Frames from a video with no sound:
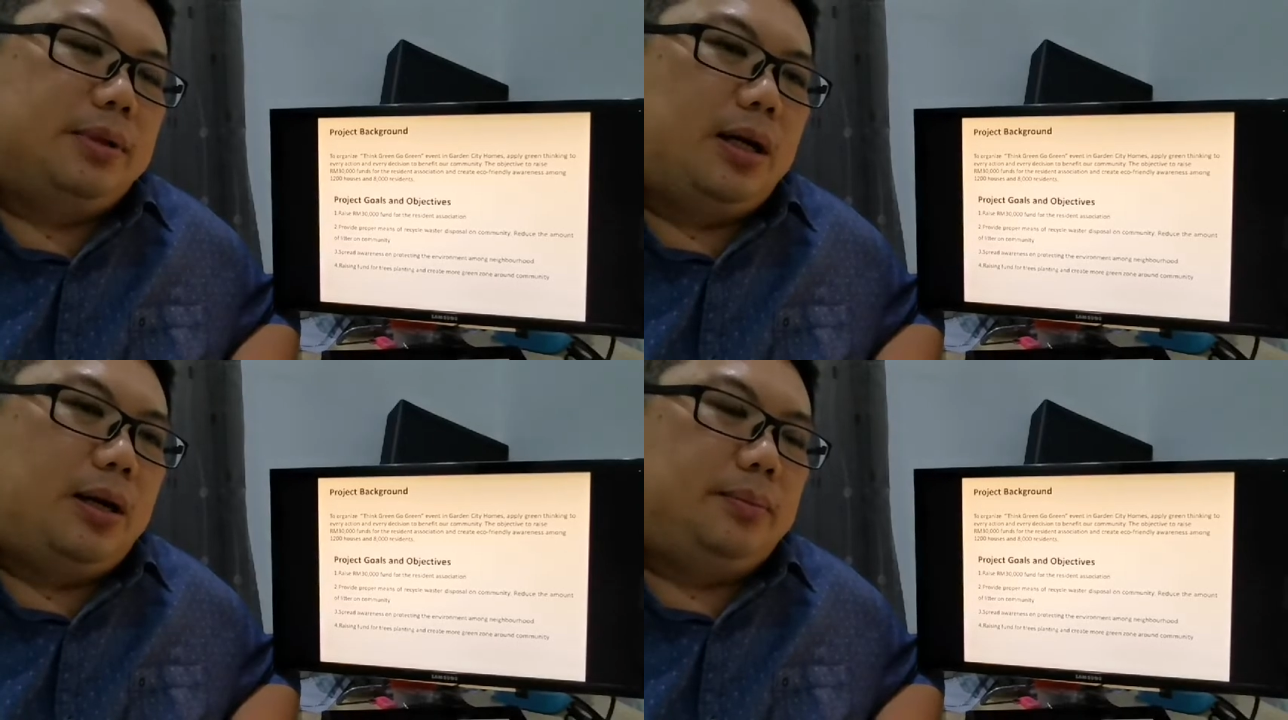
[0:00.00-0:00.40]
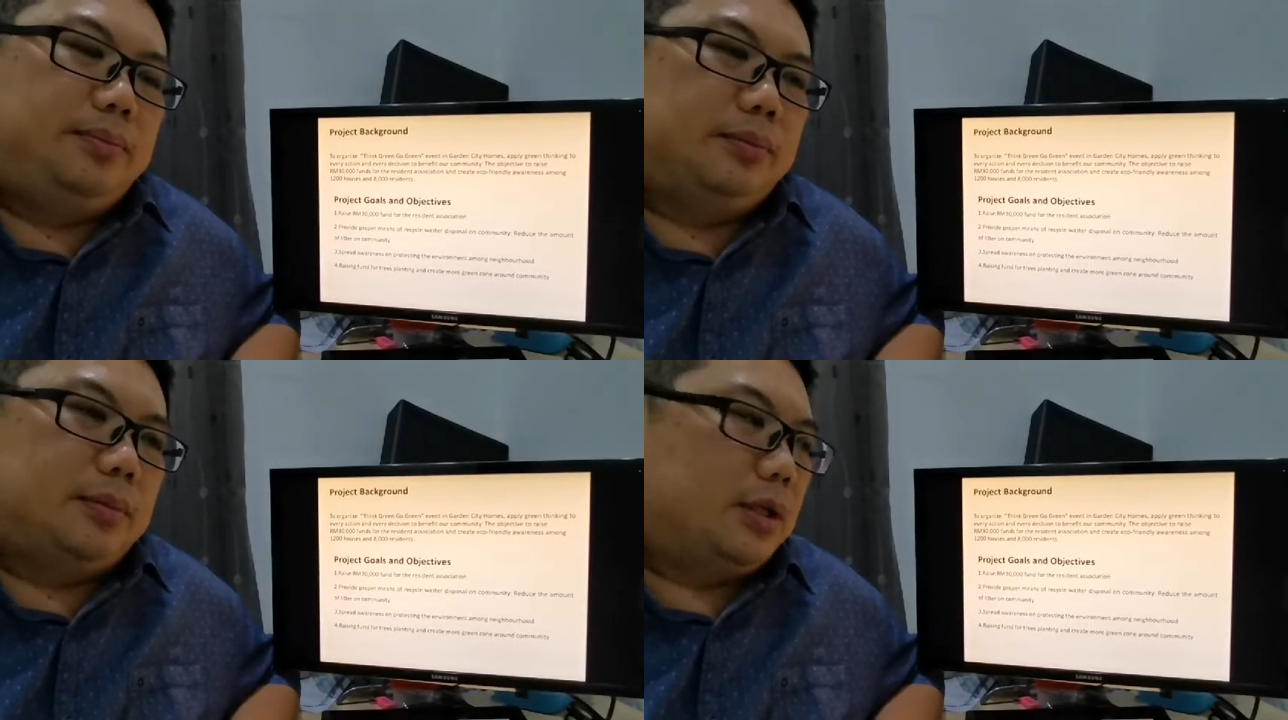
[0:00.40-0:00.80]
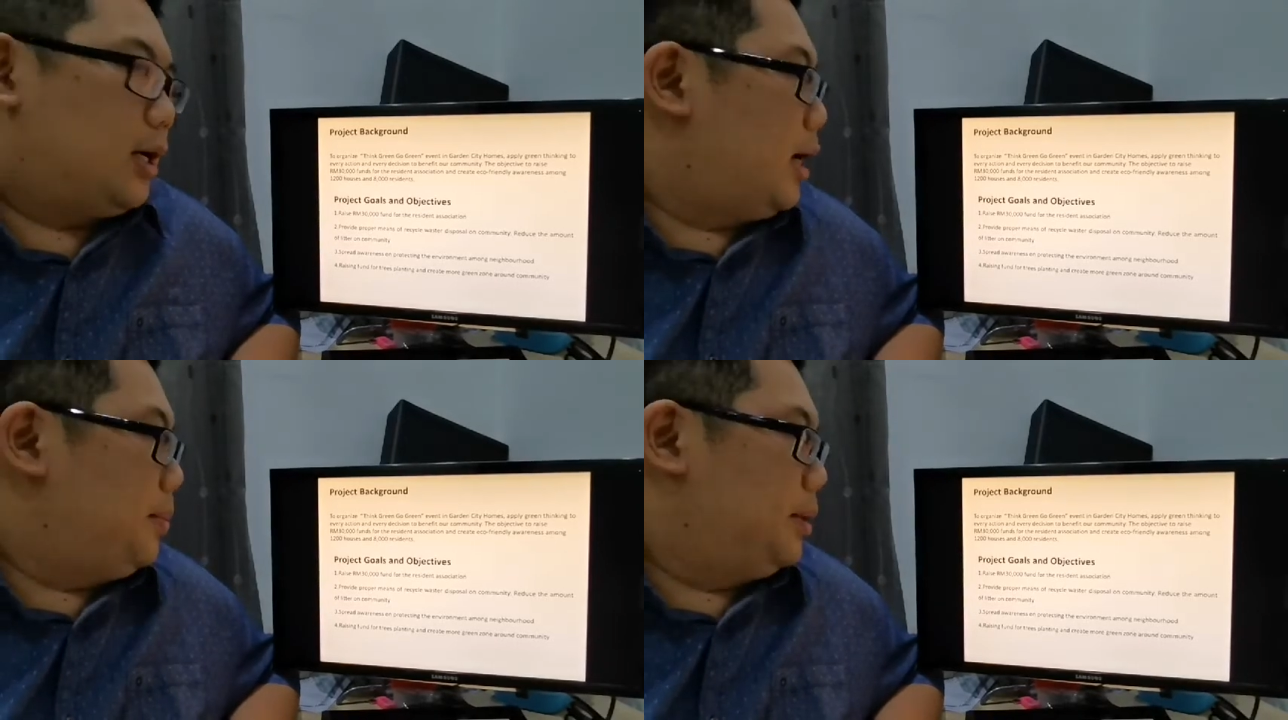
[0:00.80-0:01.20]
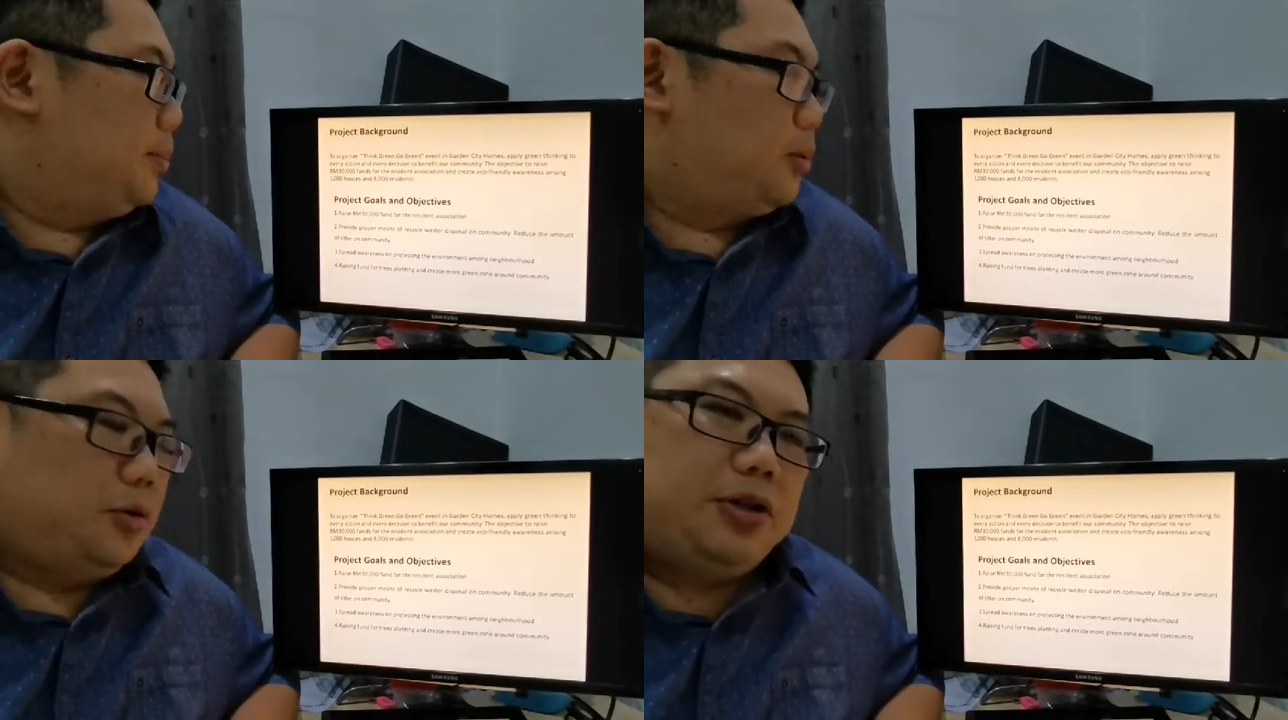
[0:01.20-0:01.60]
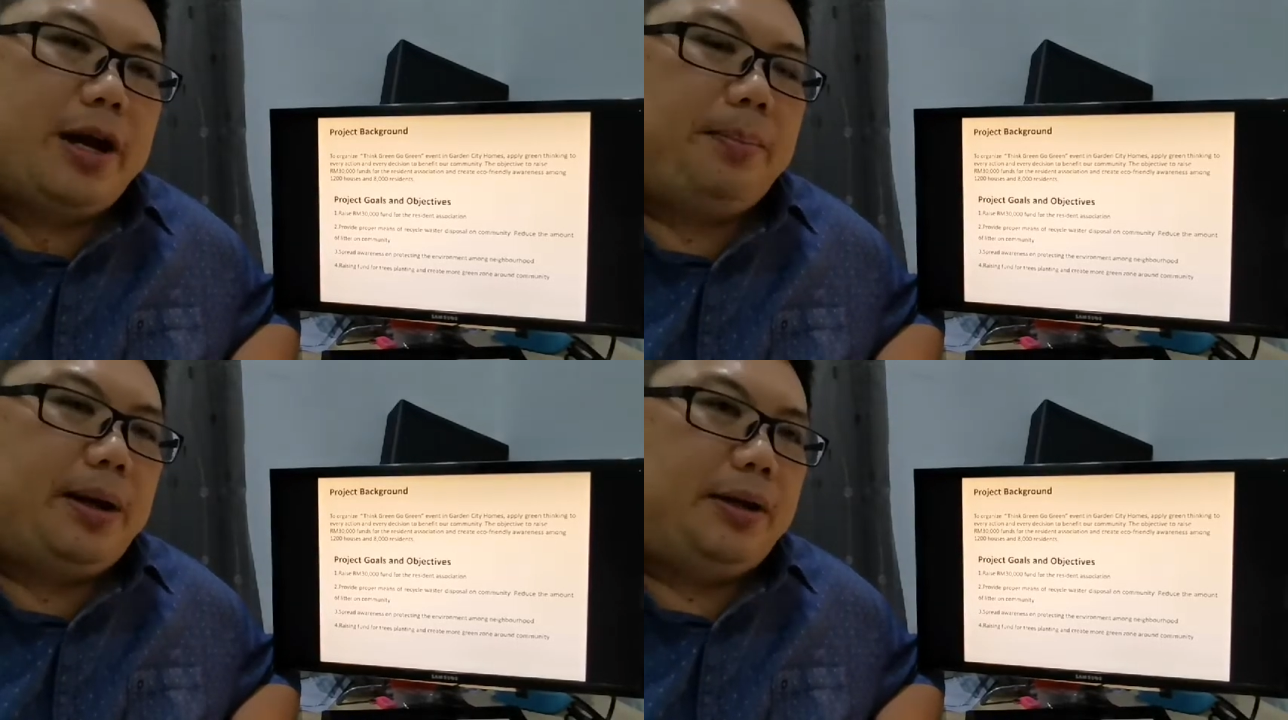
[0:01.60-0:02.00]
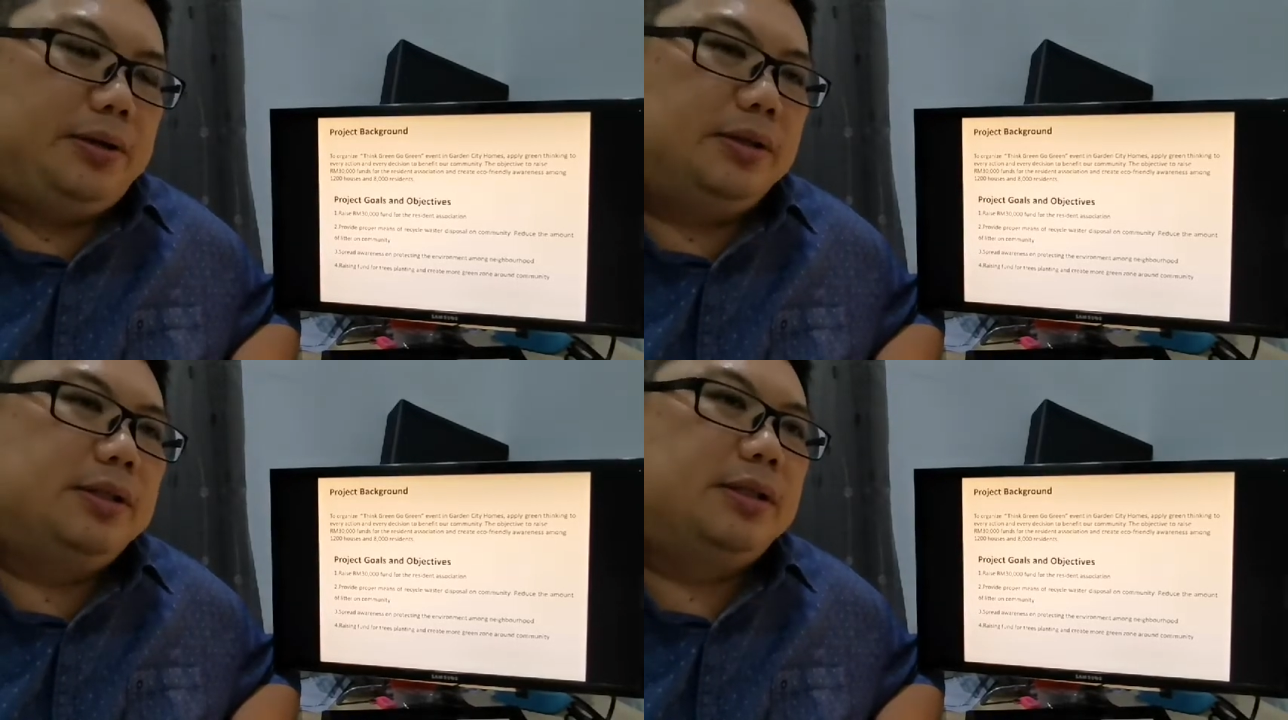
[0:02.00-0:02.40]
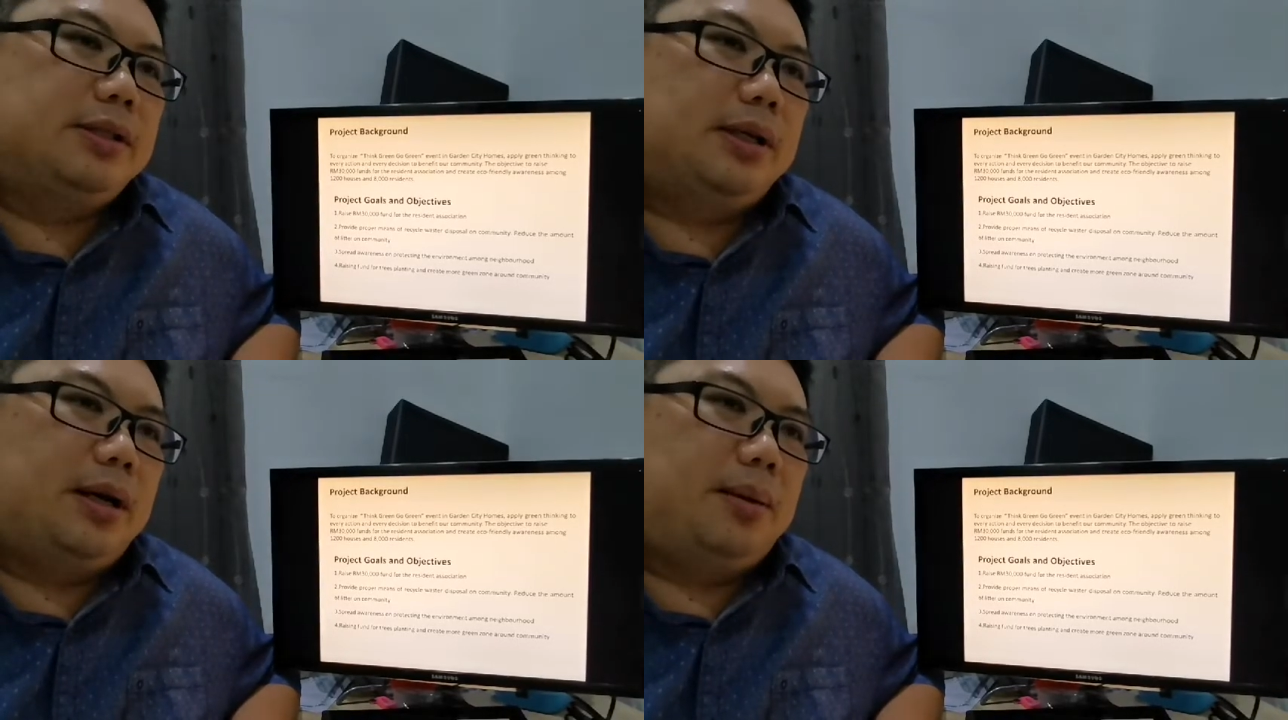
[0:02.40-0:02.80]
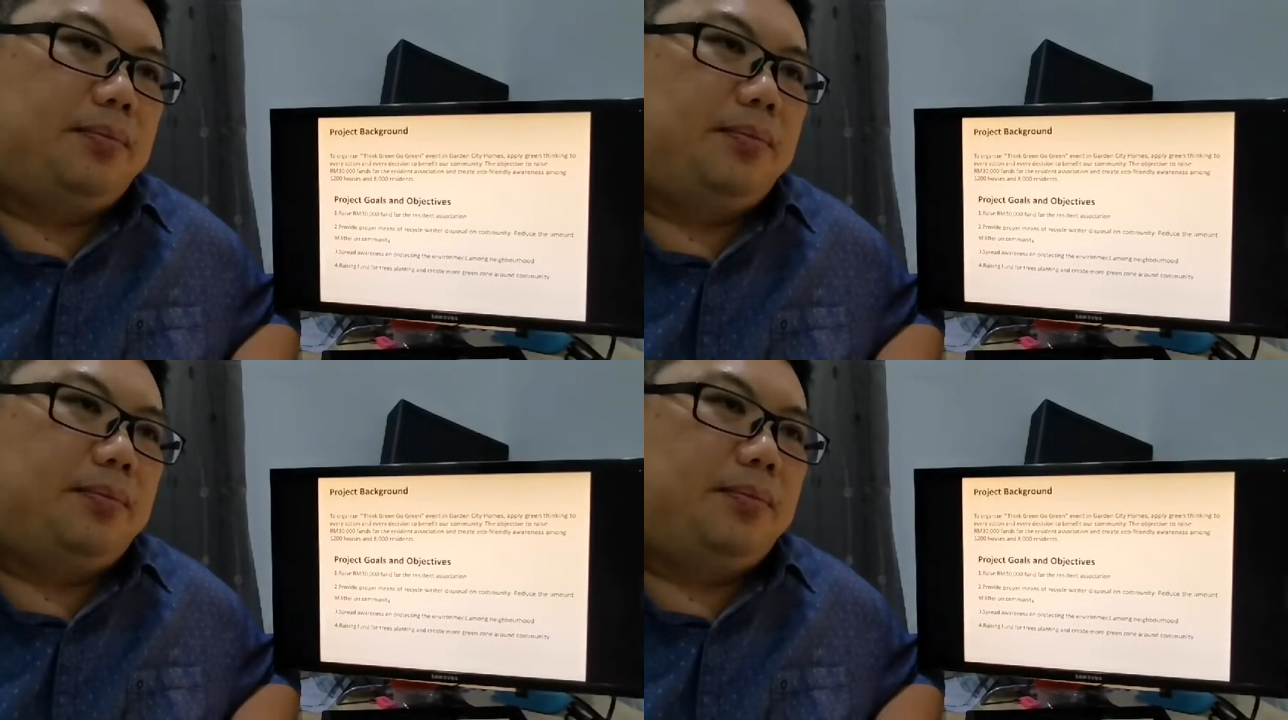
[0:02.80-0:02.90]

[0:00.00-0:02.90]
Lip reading: I'm the project managers.